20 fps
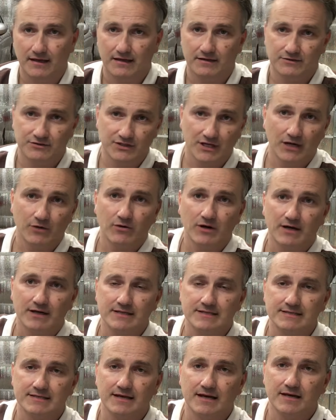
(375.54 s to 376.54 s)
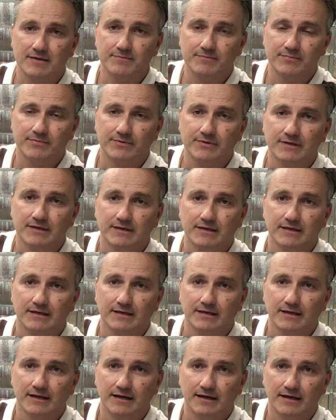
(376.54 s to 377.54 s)
Jaguar S Type
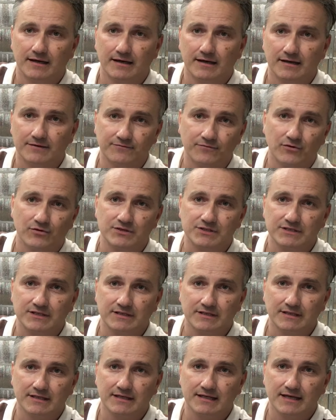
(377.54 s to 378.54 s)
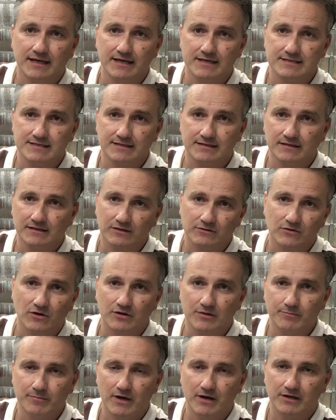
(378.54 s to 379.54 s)
unfortunately has an
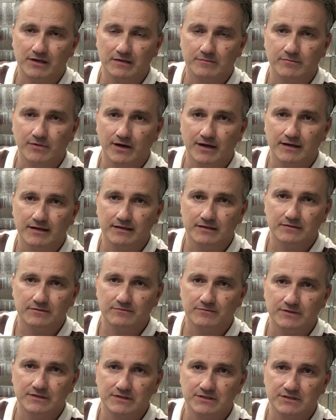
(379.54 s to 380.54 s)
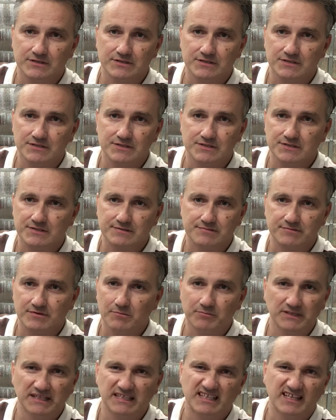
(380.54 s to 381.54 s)
electronic parking brake, which is
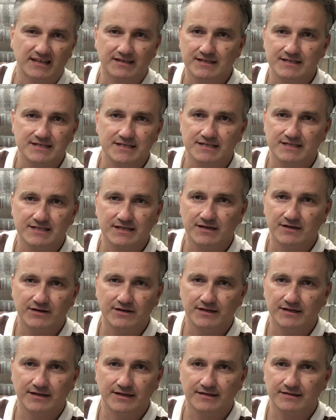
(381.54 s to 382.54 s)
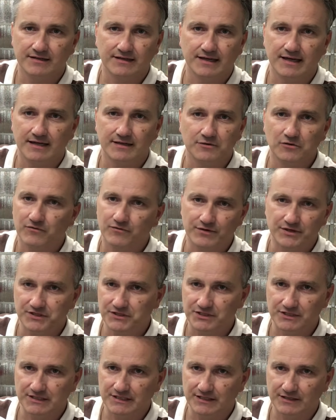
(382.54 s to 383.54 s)
completely unnecessary and again
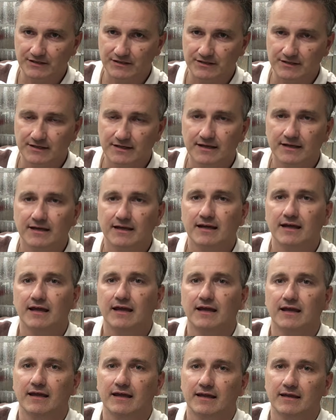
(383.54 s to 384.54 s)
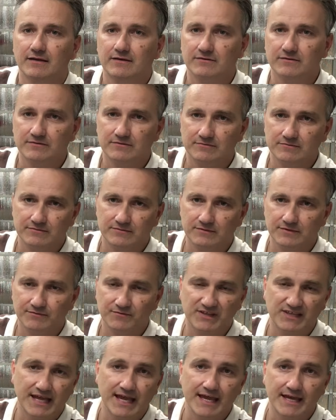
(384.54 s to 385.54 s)
over-engineered. And
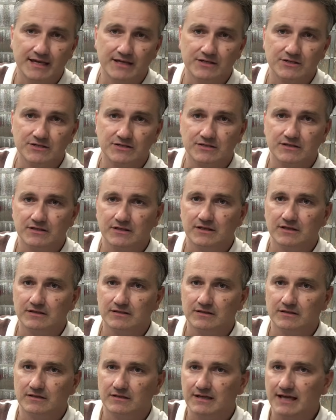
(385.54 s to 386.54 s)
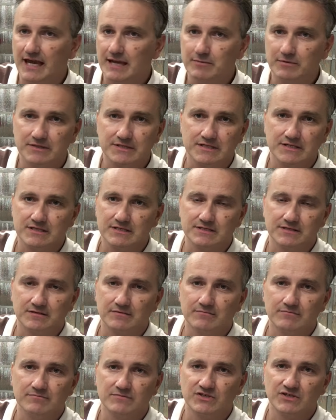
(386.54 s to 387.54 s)
with age, the cable
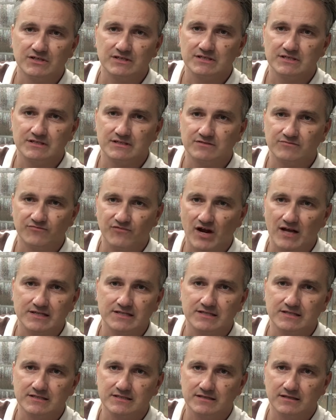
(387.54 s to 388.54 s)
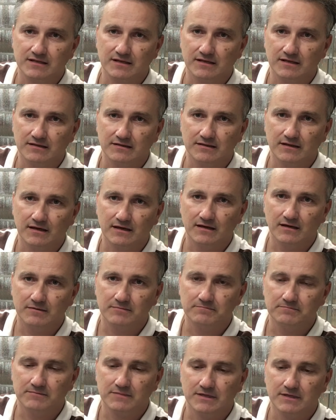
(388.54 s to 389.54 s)
system just rusts
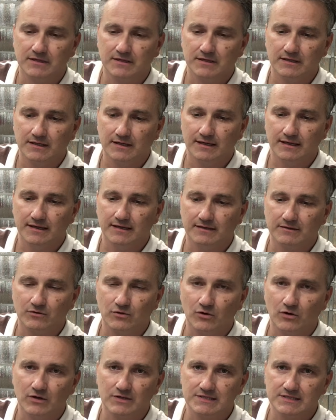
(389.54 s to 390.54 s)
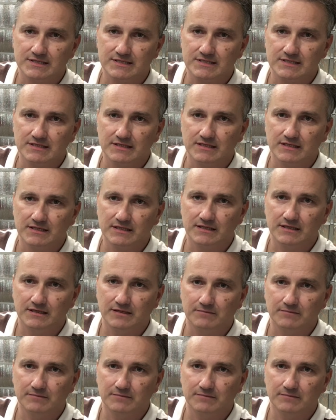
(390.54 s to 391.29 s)
and causes the